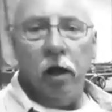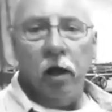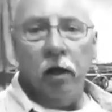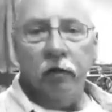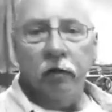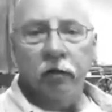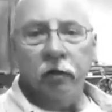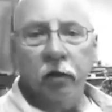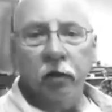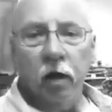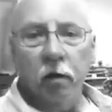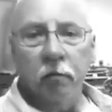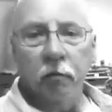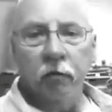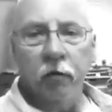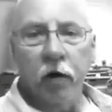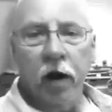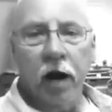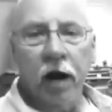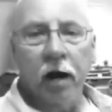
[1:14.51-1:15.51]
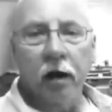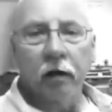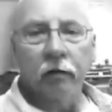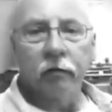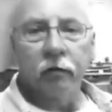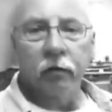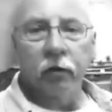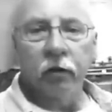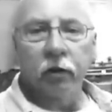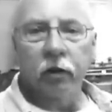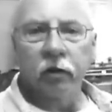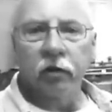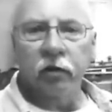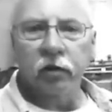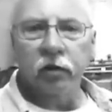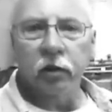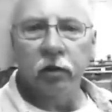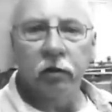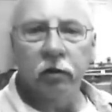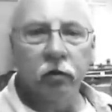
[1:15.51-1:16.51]
As you come around, you can
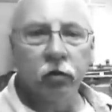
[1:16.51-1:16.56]
see the